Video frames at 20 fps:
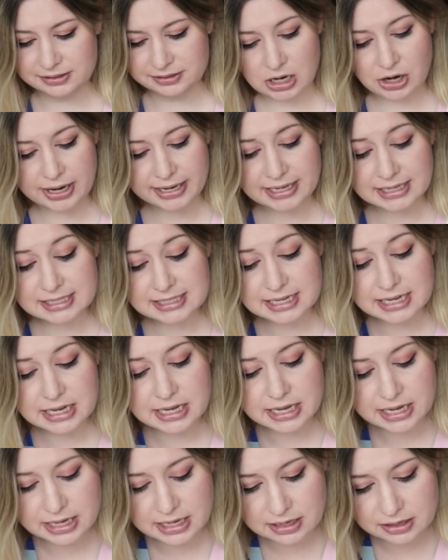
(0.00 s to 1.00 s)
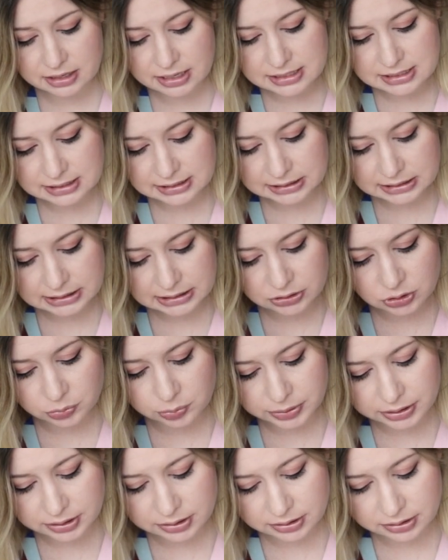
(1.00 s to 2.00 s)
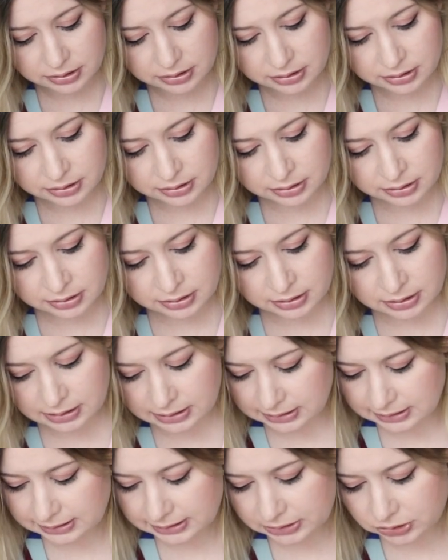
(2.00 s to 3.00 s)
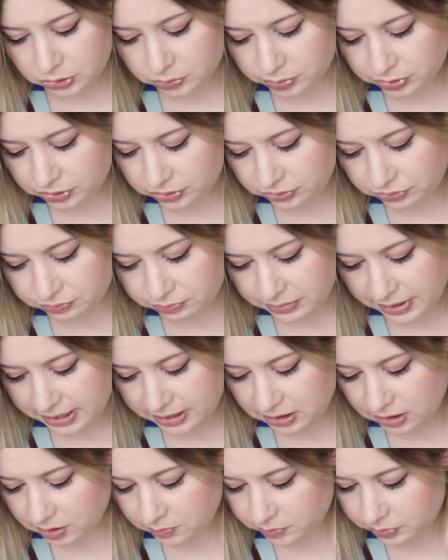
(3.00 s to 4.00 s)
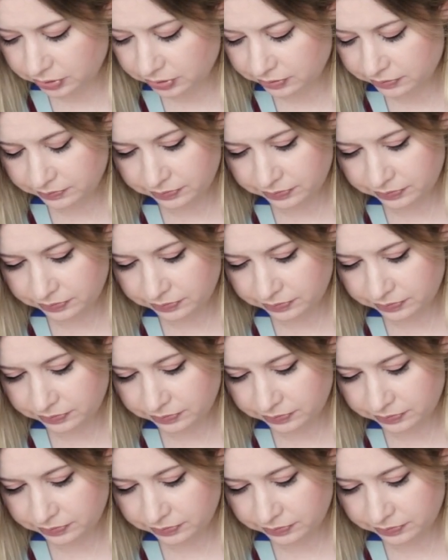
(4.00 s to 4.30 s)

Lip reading: I can see here, there's a little bit of makeup.